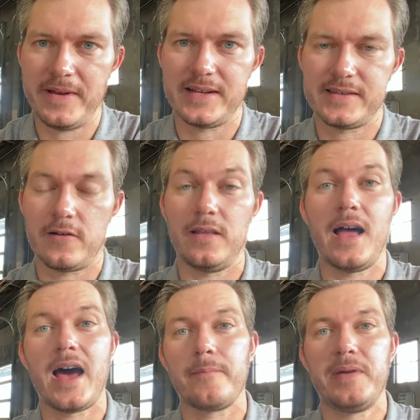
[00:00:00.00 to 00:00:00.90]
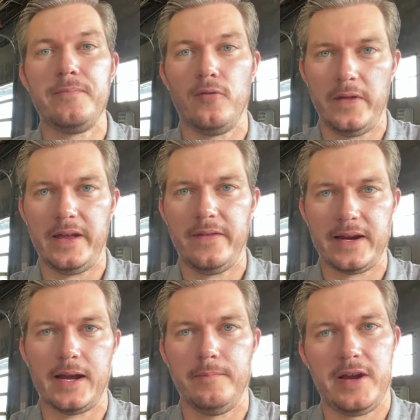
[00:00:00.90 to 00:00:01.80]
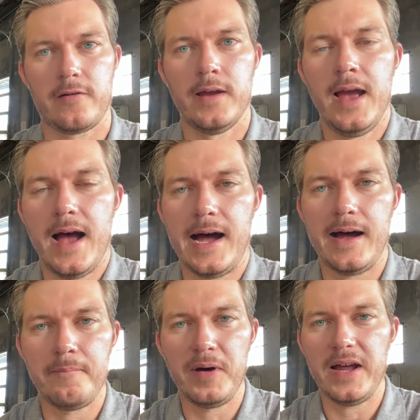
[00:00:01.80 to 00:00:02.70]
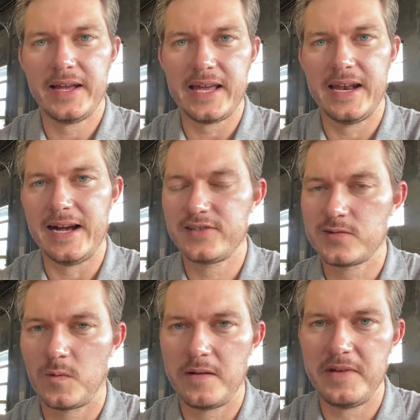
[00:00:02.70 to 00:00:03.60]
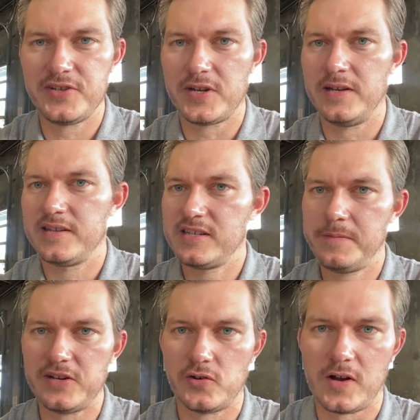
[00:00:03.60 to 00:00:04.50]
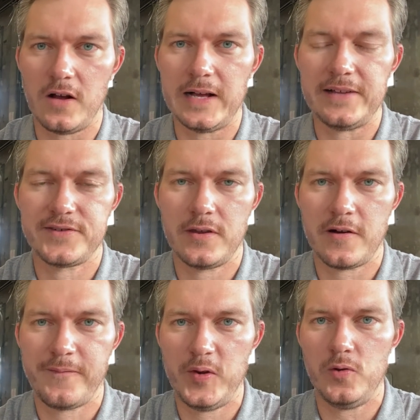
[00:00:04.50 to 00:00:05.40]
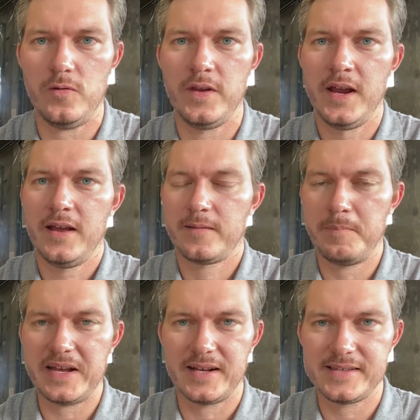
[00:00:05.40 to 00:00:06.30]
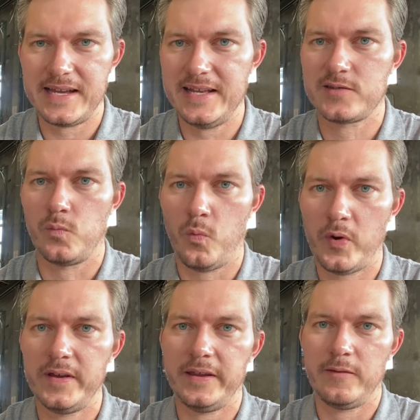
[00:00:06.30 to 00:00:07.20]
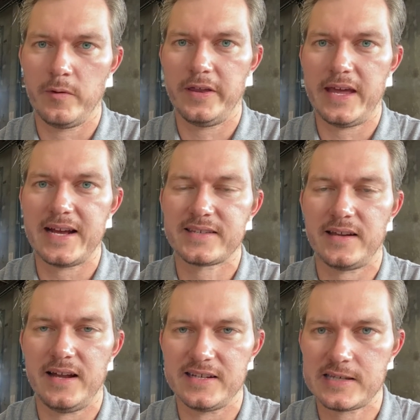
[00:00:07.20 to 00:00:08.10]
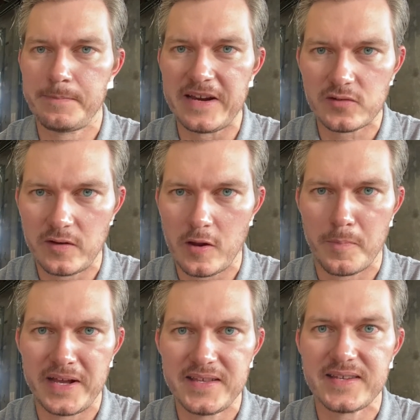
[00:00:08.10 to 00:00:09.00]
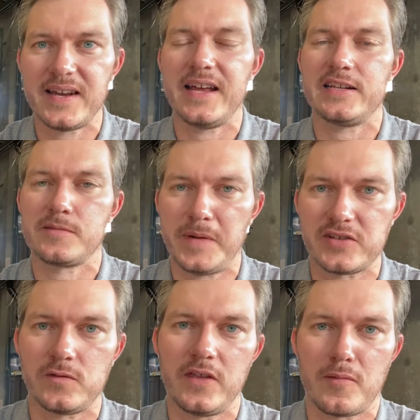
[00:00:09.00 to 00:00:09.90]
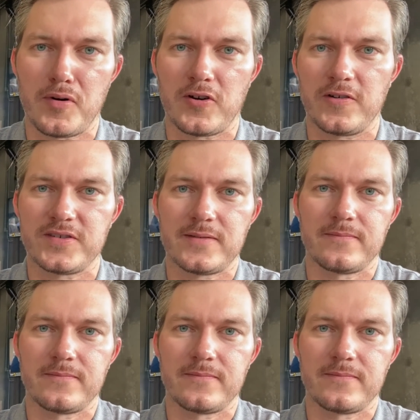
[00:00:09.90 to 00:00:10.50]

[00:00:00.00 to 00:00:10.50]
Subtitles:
because there are a lot of people that come here. But again, I just wanna mention special call out to their food because it's really, really excellent, especially their pizza and especially their burgers.